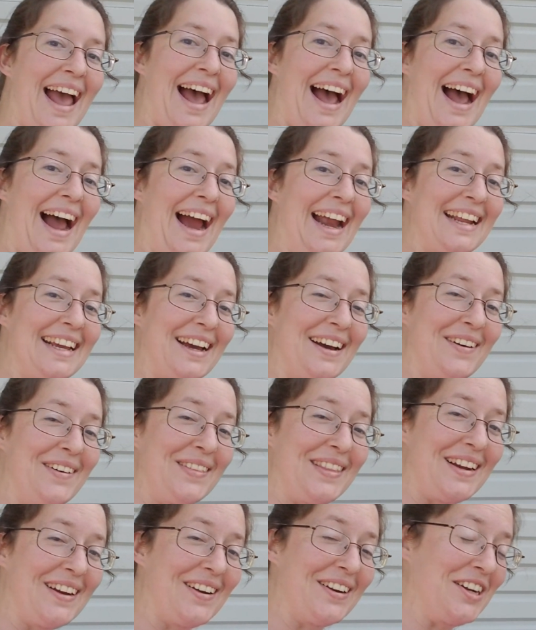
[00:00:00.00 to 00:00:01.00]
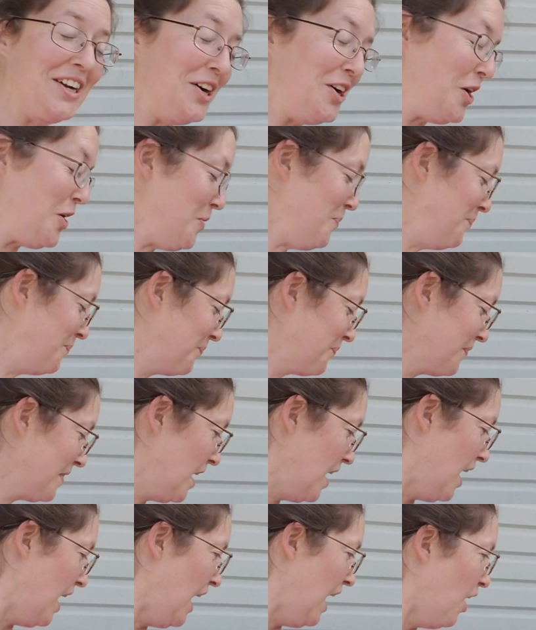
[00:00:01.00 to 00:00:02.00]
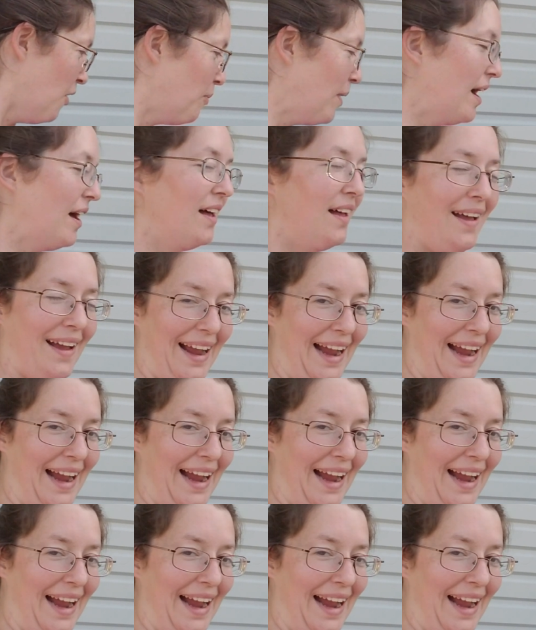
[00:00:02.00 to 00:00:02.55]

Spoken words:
Howdy ho there, y'all. Well,